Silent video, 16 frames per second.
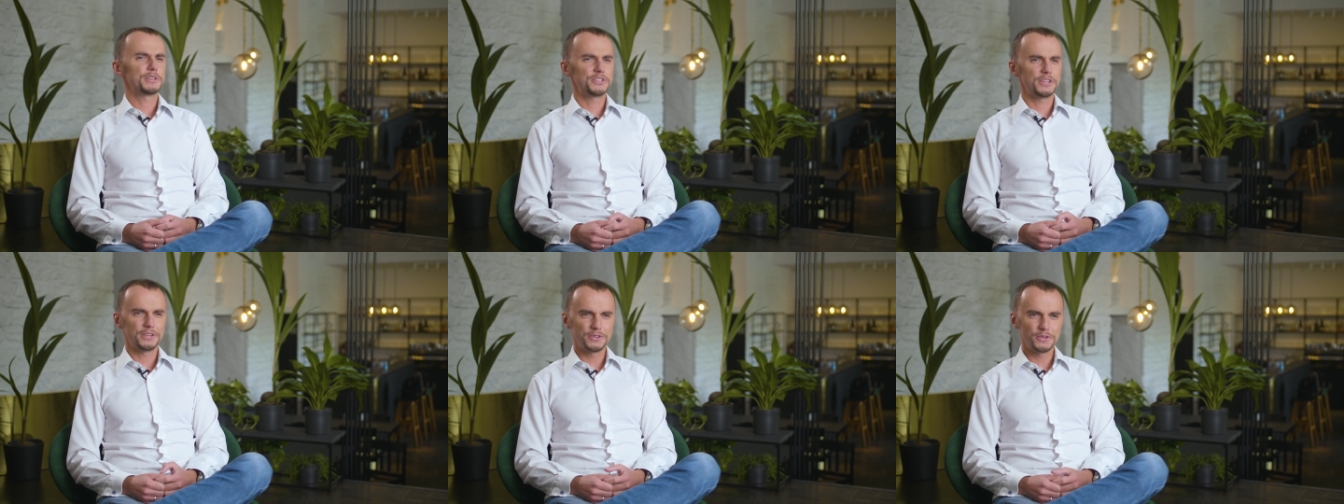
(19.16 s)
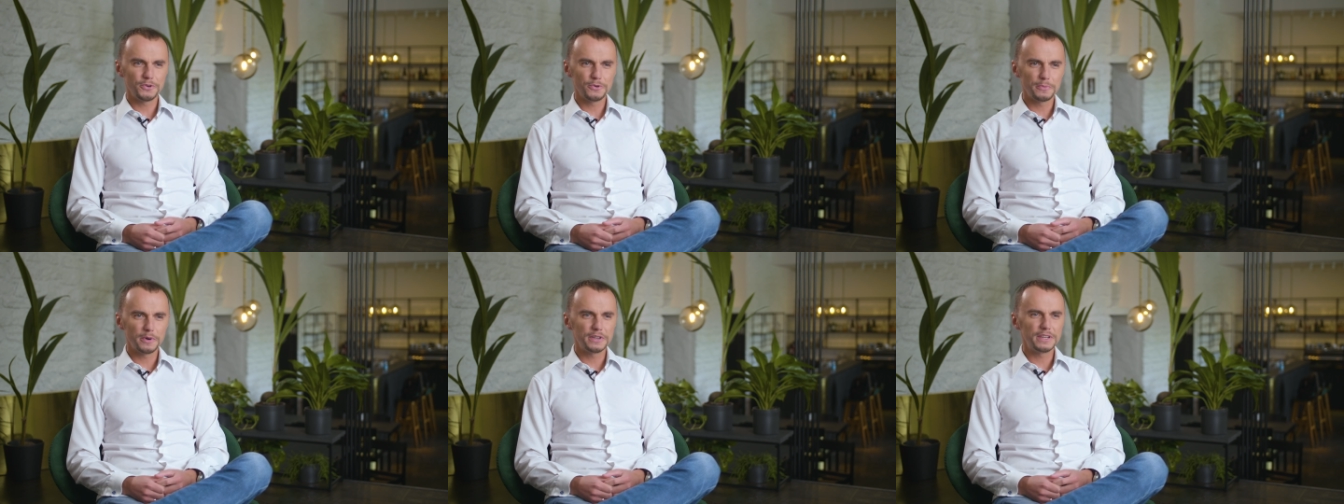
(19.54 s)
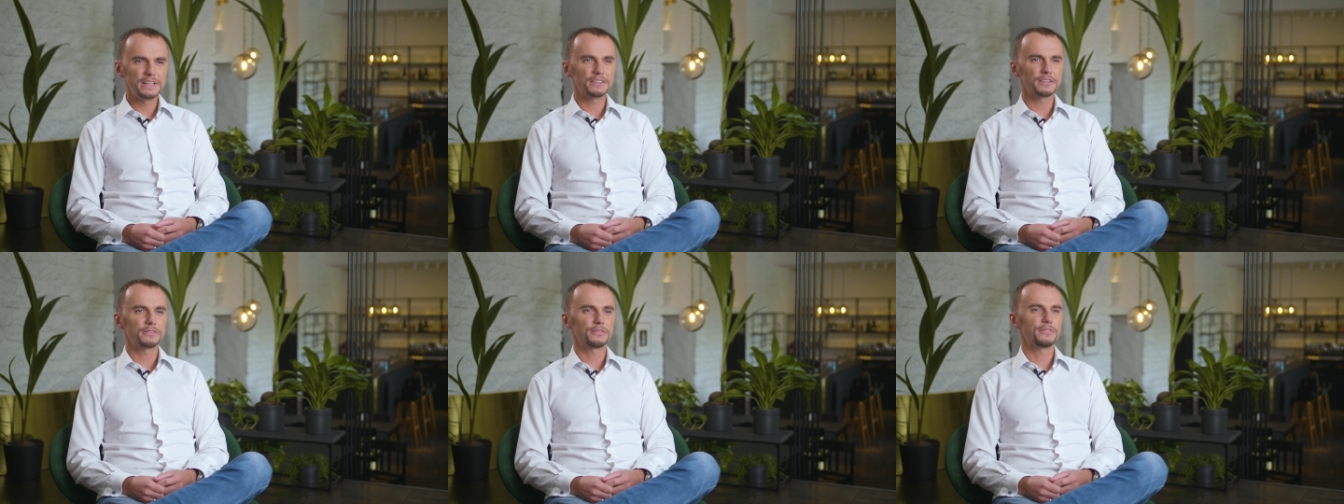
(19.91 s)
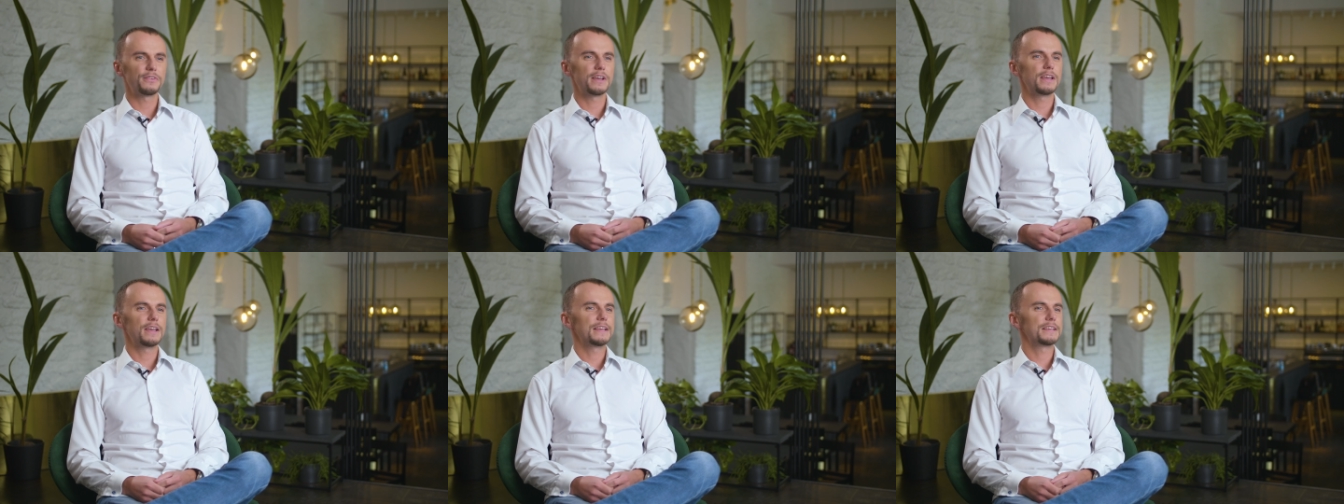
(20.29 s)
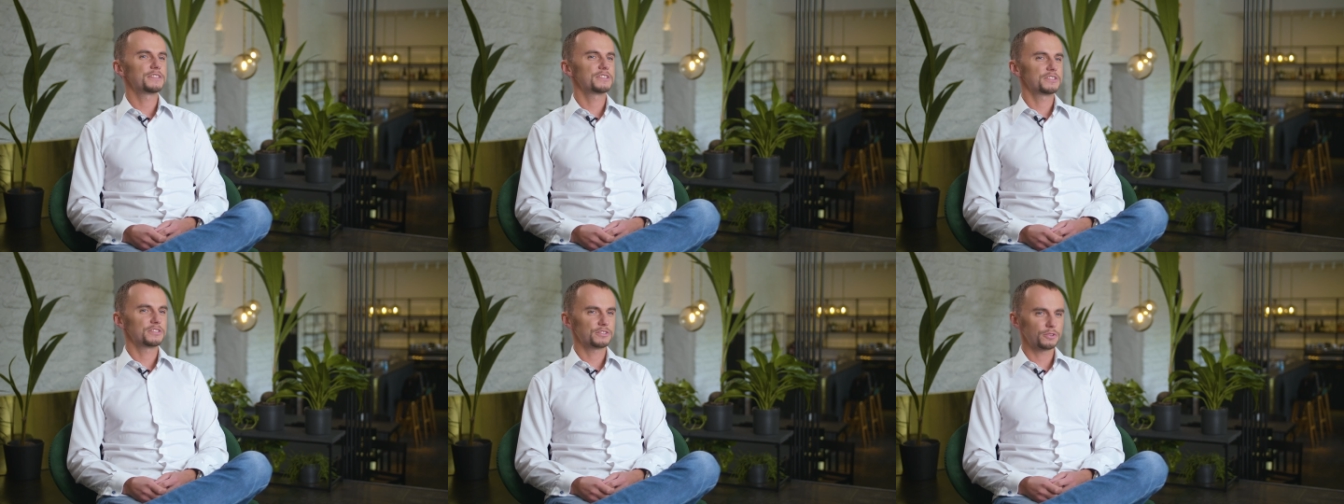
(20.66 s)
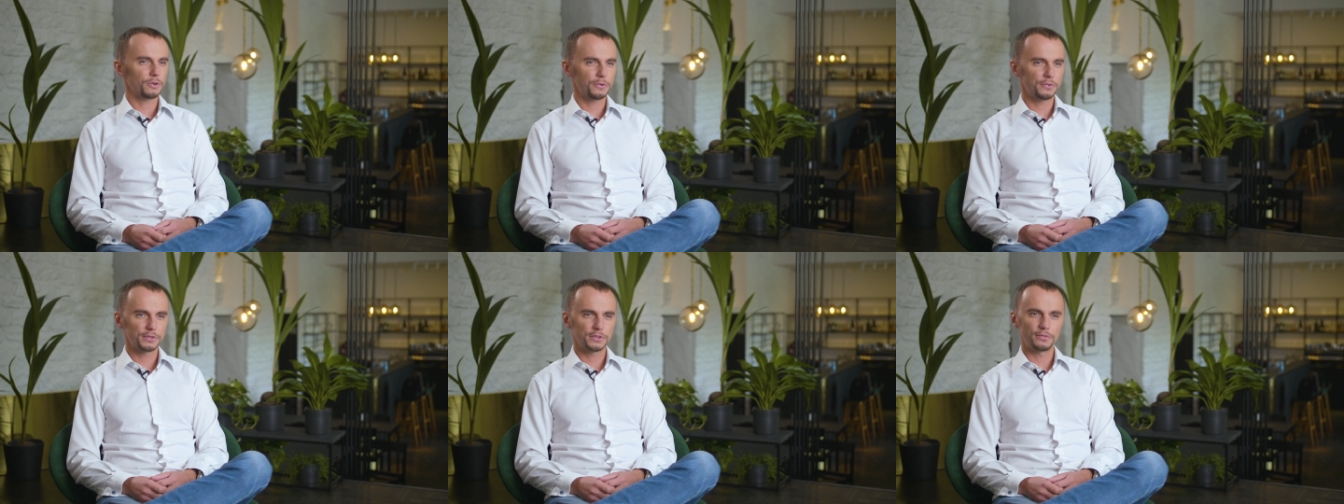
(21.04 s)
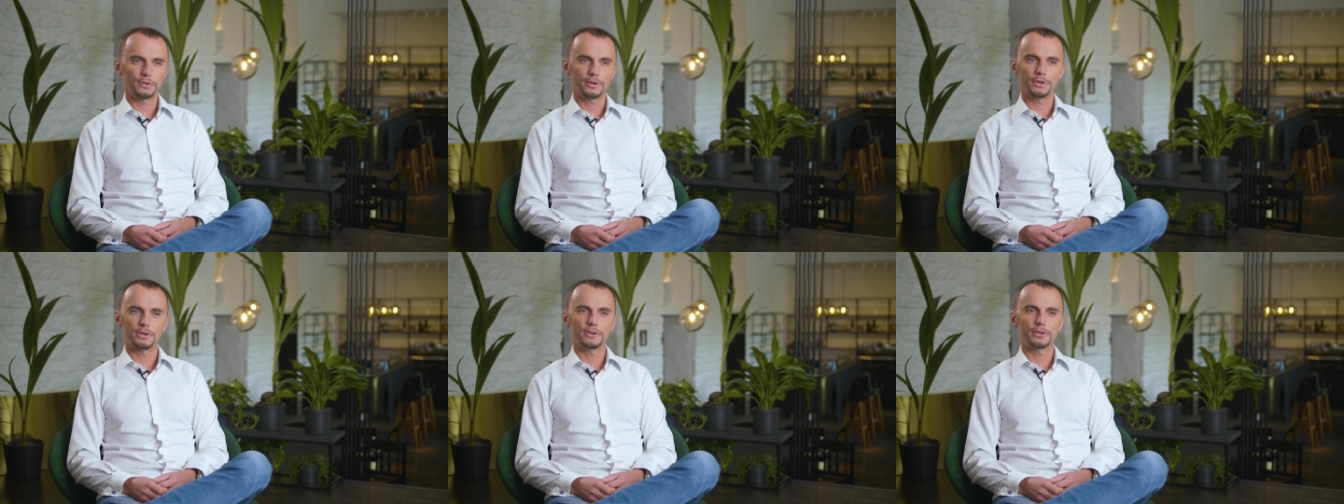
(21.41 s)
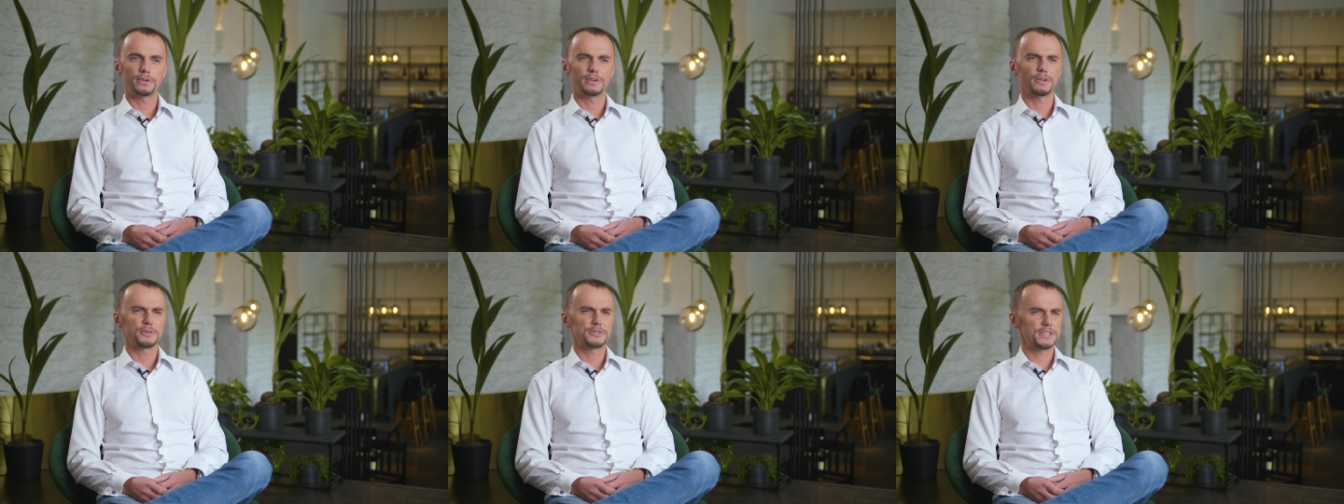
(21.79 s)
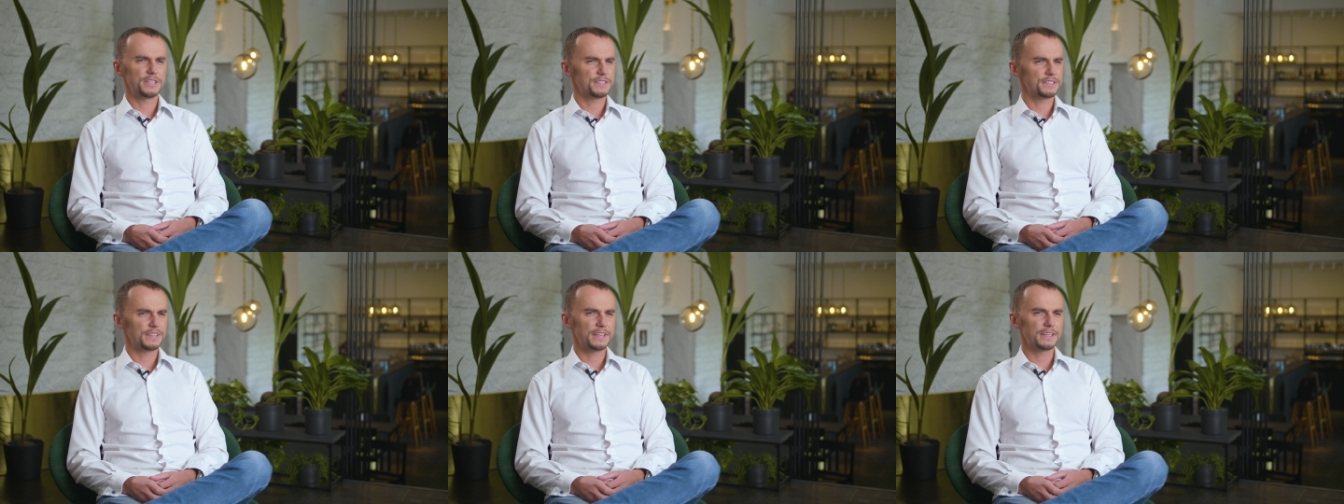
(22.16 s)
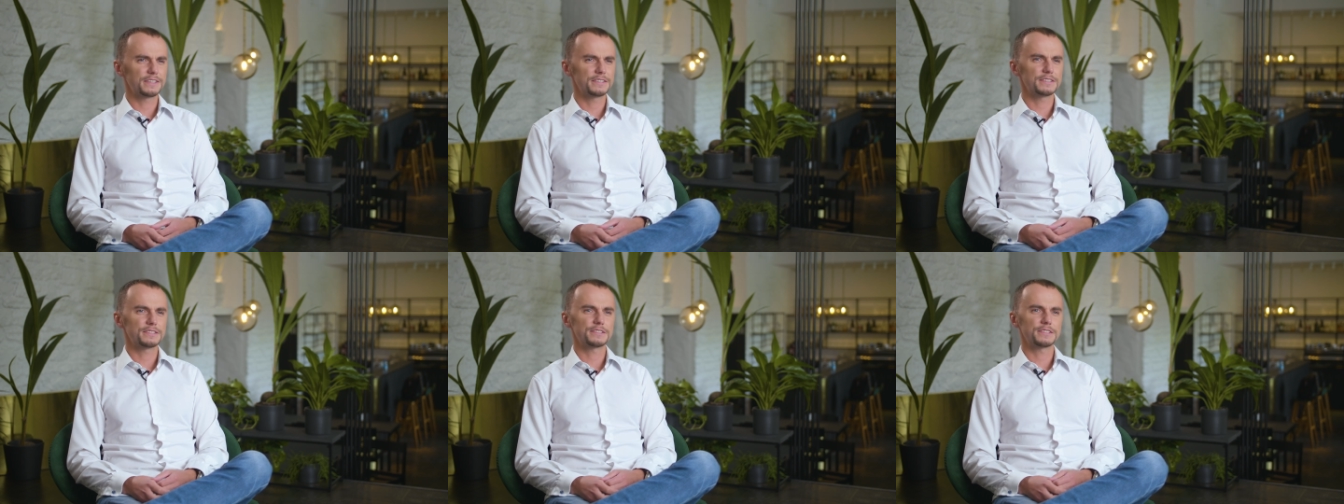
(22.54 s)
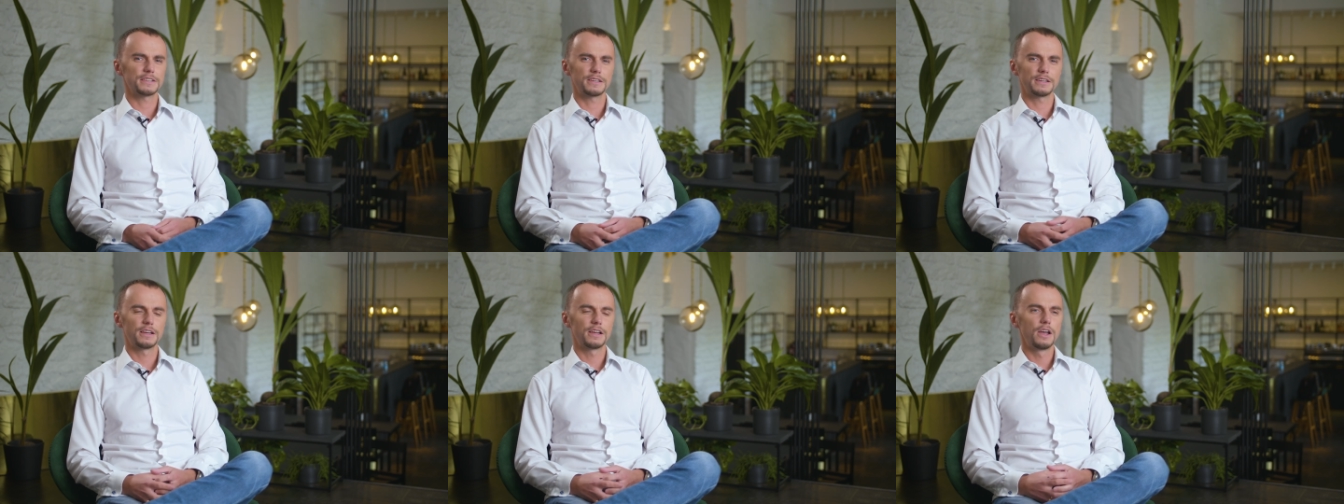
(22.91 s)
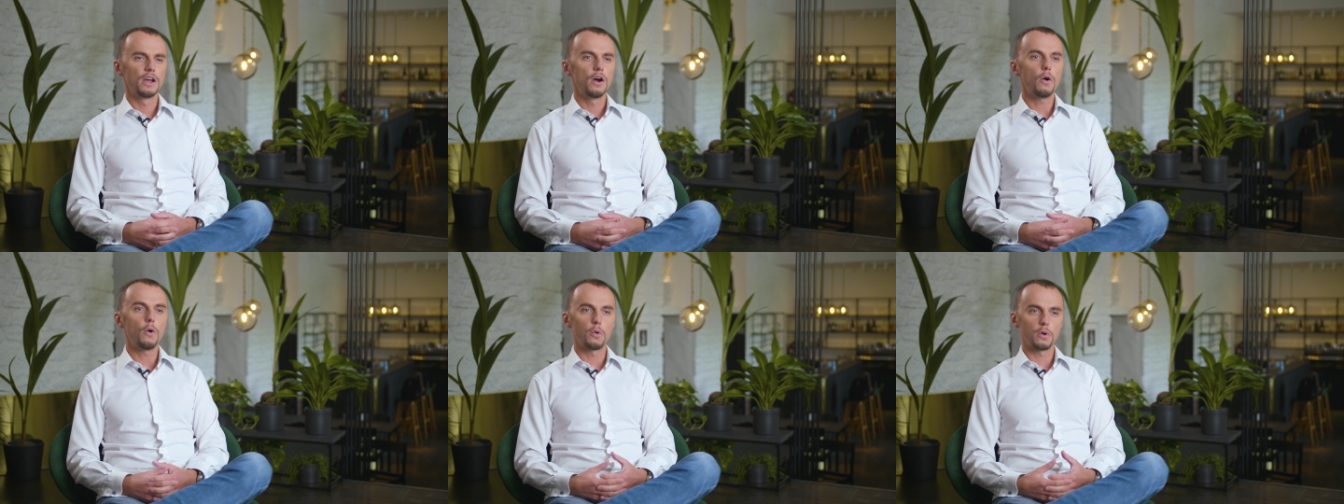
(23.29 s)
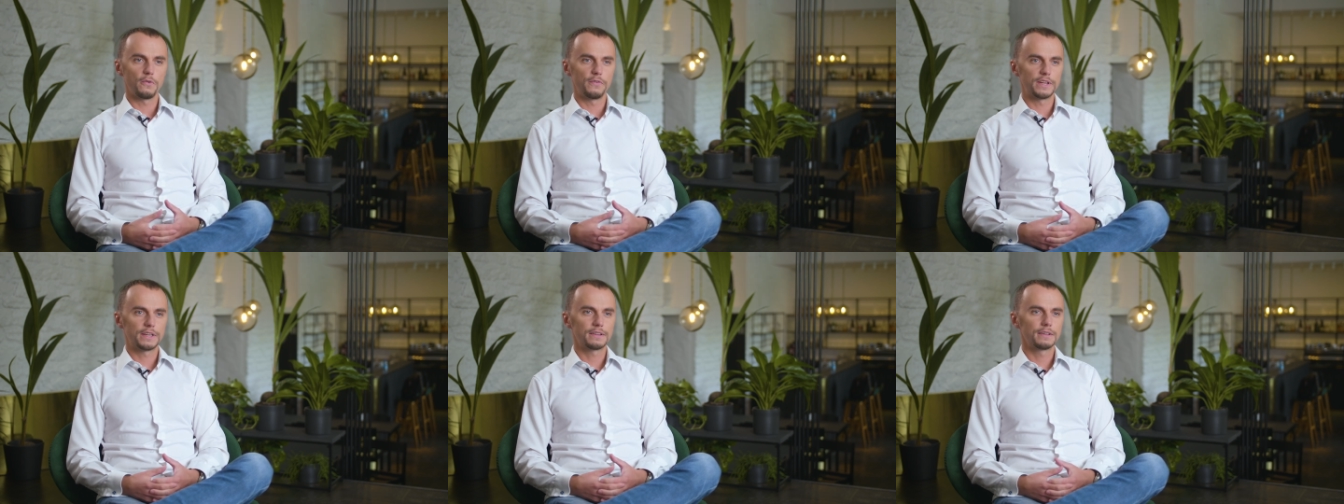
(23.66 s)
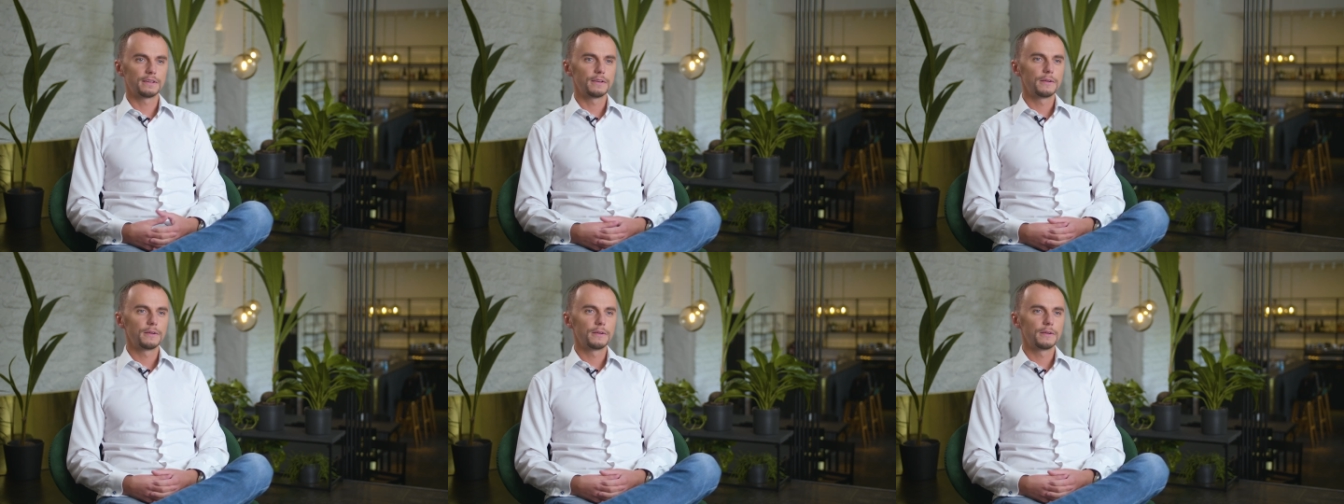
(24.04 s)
machine-human interface, software, logistics, all of it